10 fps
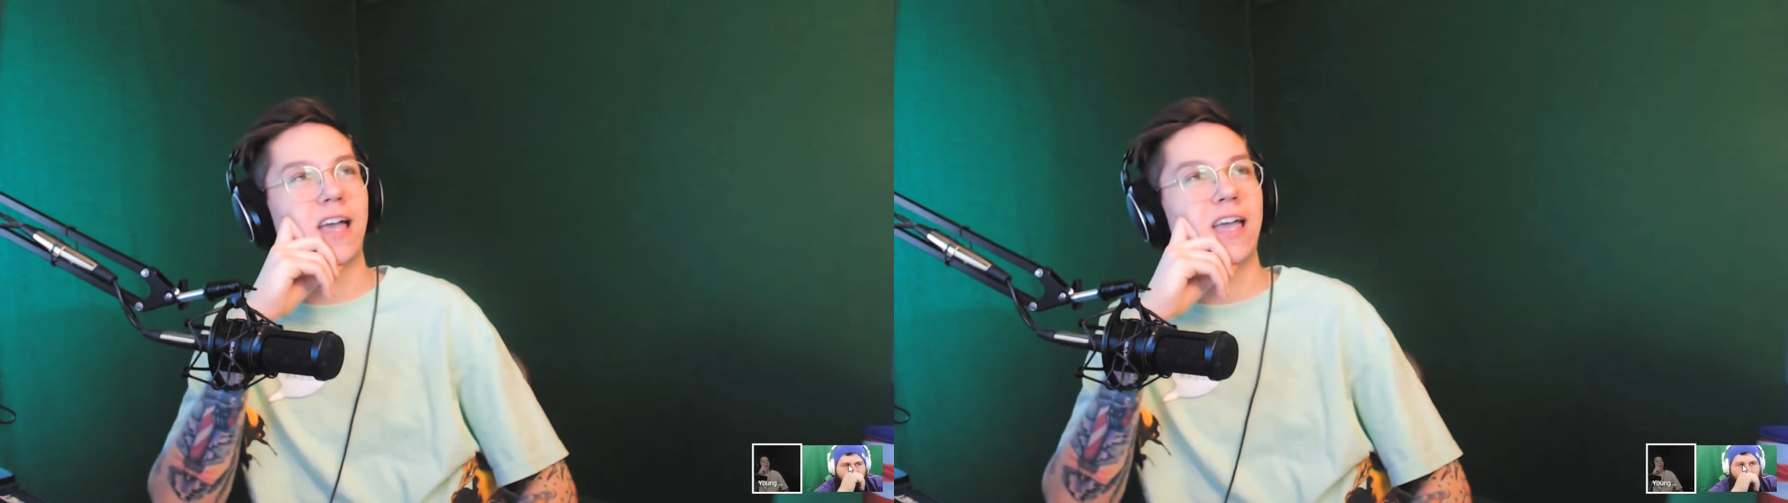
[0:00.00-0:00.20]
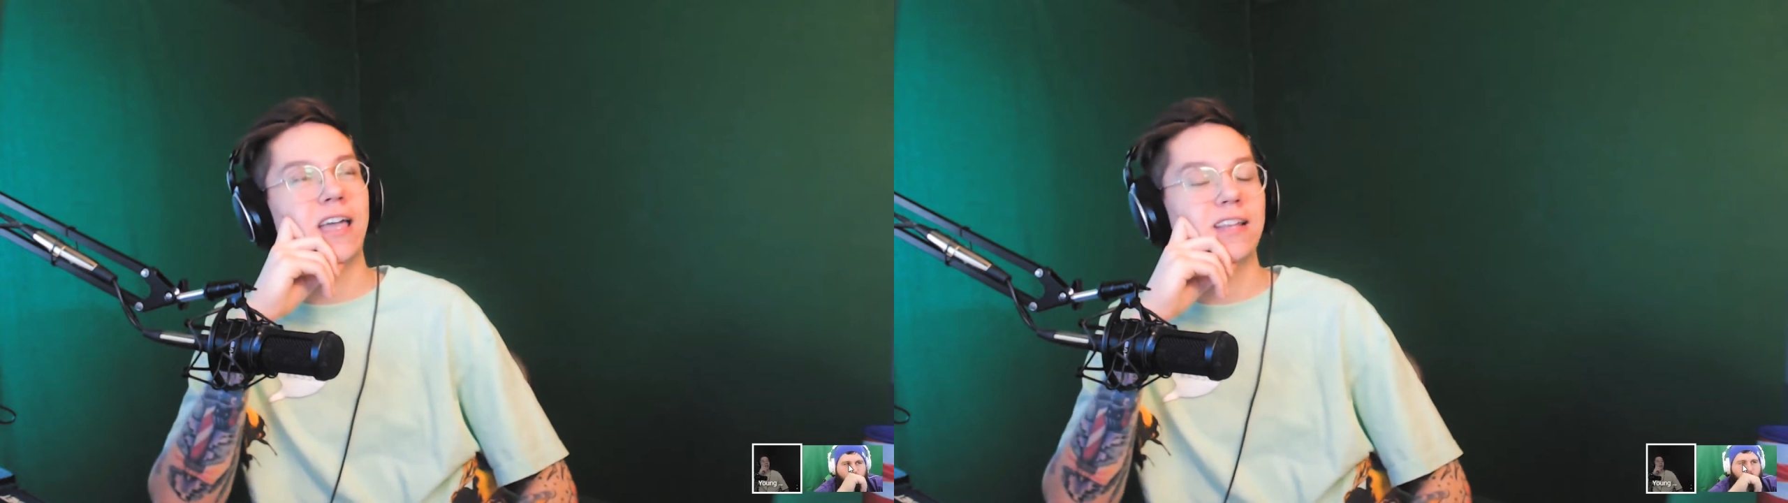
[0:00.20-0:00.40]

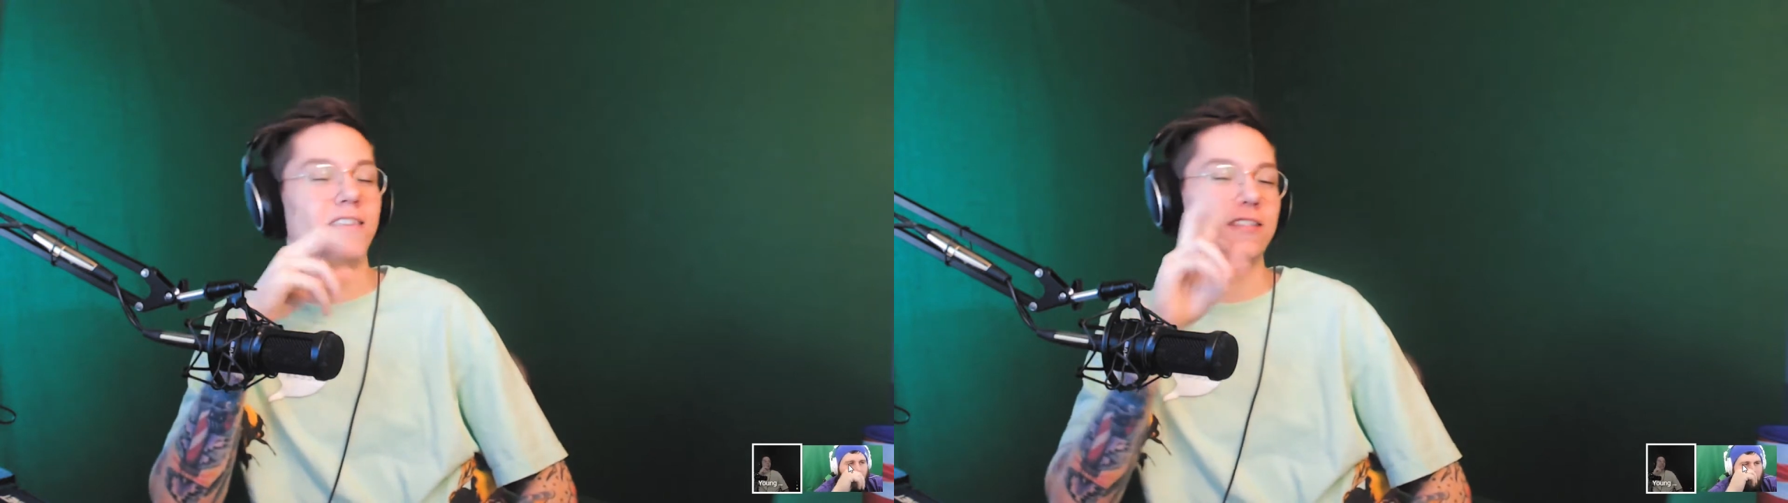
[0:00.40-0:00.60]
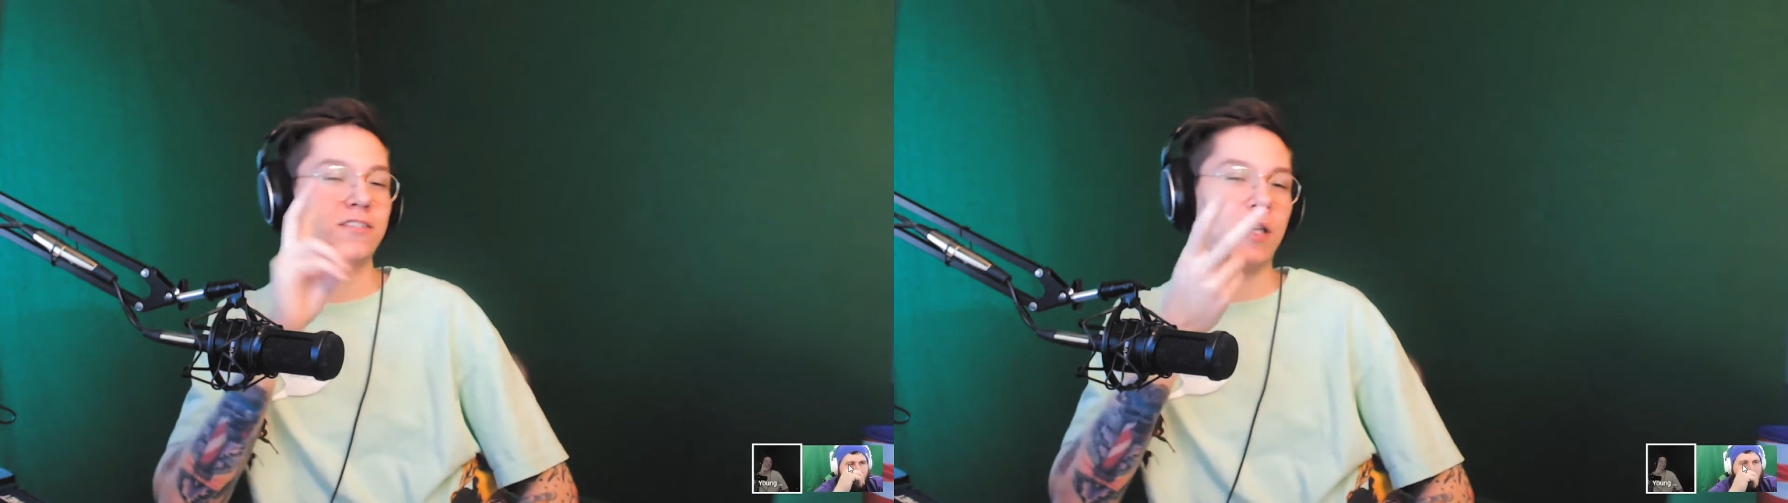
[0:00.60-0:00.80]
hated
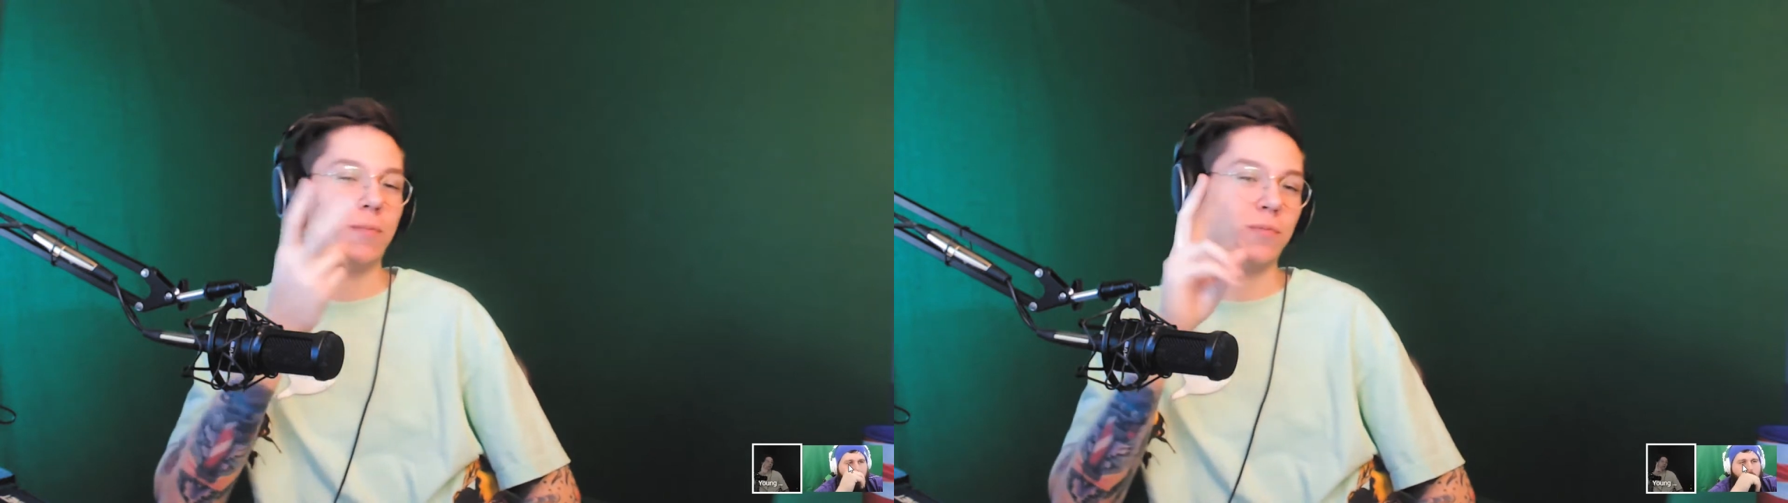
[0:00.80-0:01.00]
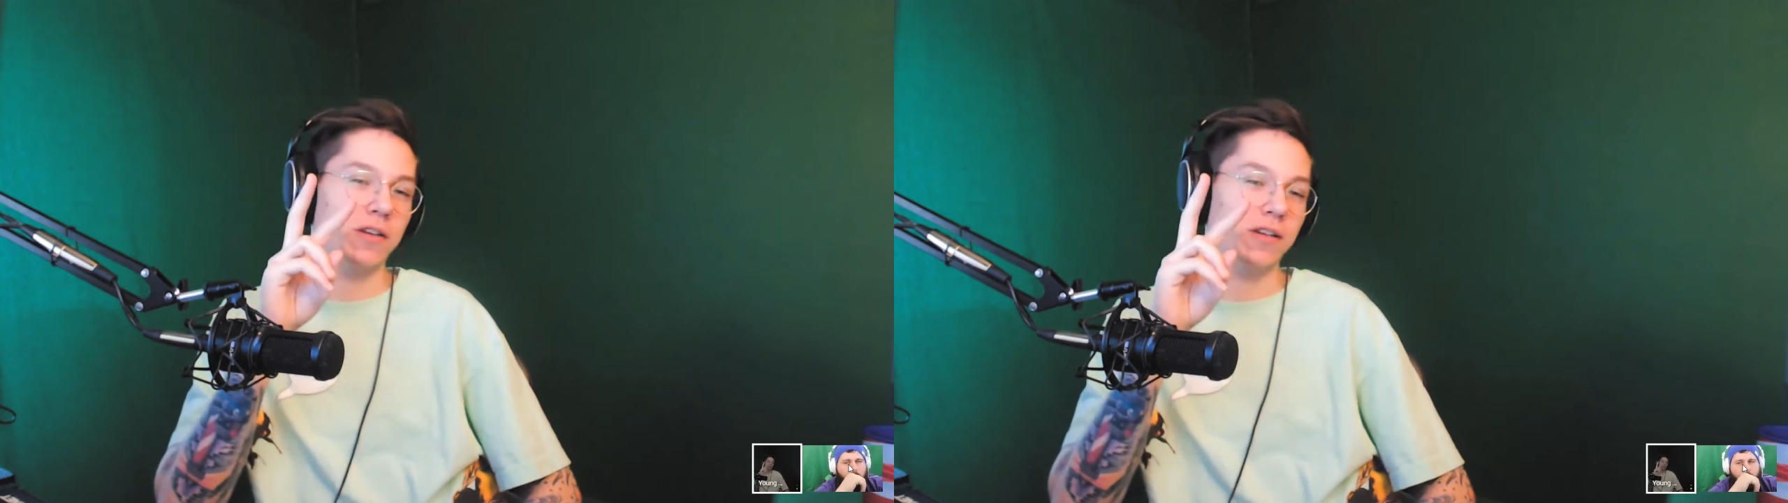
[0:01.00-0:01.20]
the
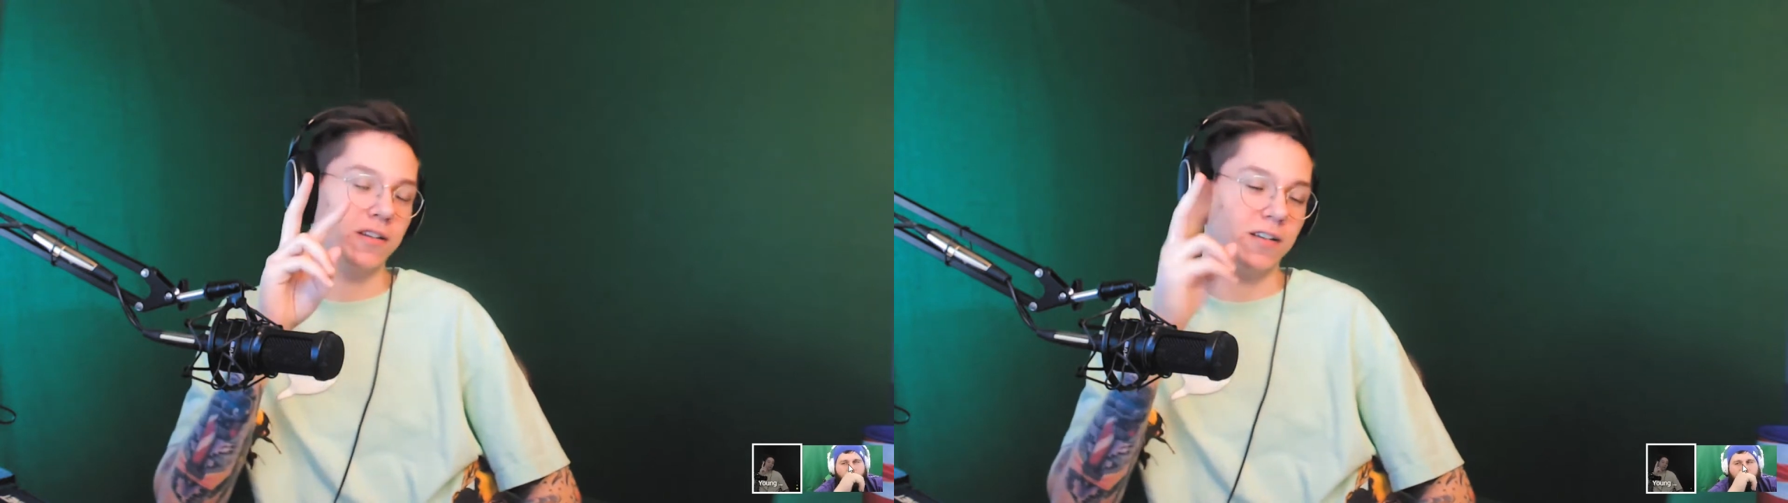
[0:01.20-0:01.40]
separate